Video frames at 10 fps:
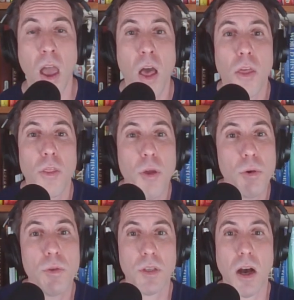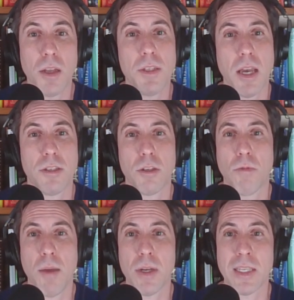Those untested
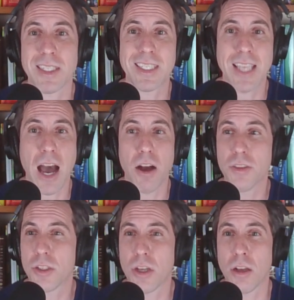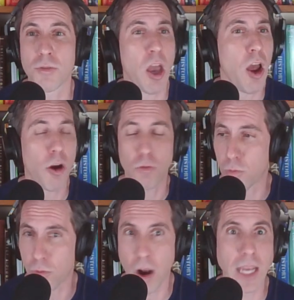remedies sat on the shelves
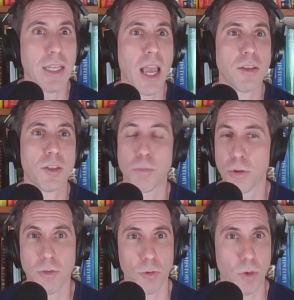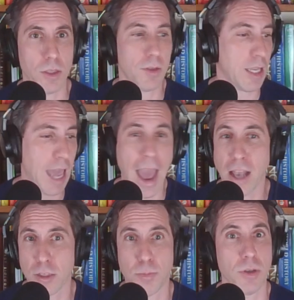right next to proven ones like
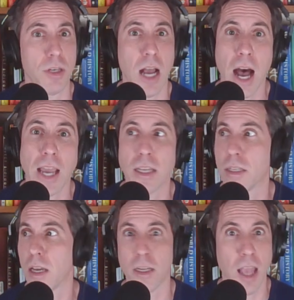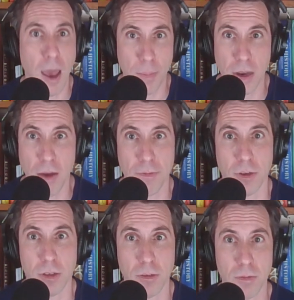aspirin and iodine and epinephrine.